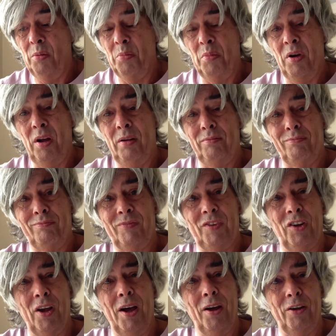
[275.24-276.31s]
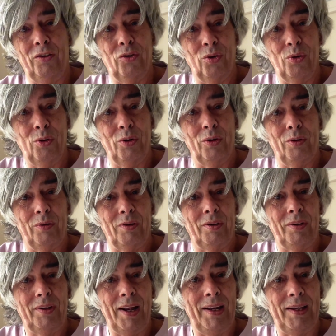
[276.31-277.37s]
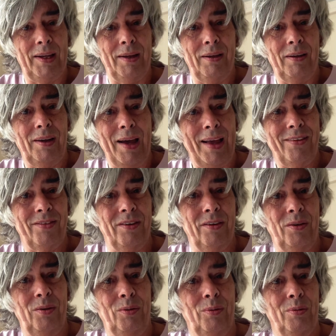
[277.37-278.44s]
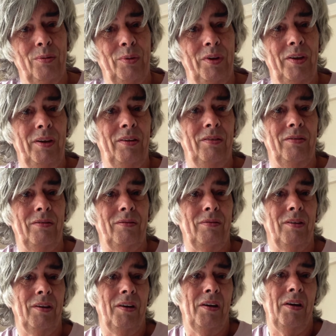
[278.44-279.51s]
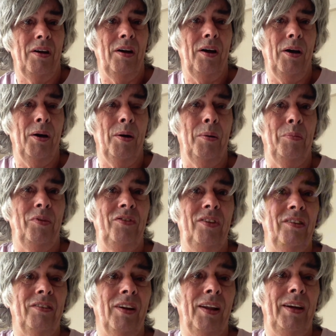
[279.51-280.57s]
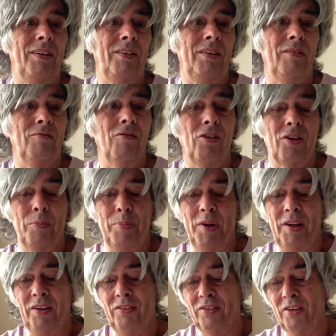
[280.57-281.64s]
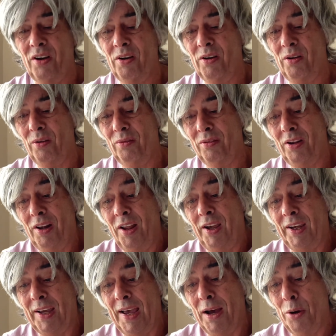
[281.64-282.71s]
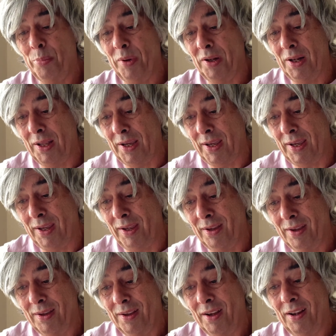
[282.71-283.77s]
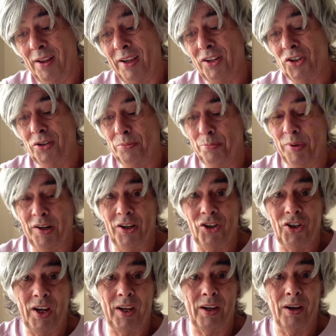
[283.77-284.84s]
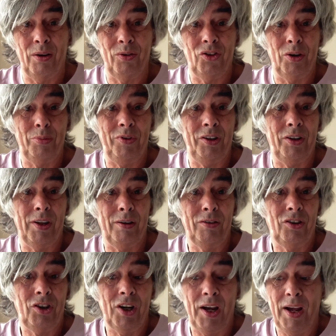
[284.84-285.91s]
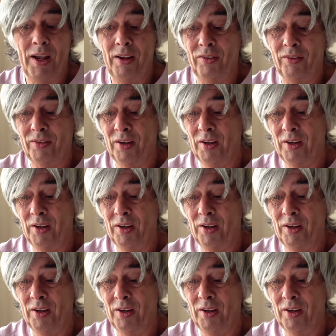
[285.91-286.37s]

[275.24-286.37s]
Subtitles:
I adore Danny Gatton, who with his scintillating rockabilly style. I like Albert Lee. I like a bit of Django gypsy jazz,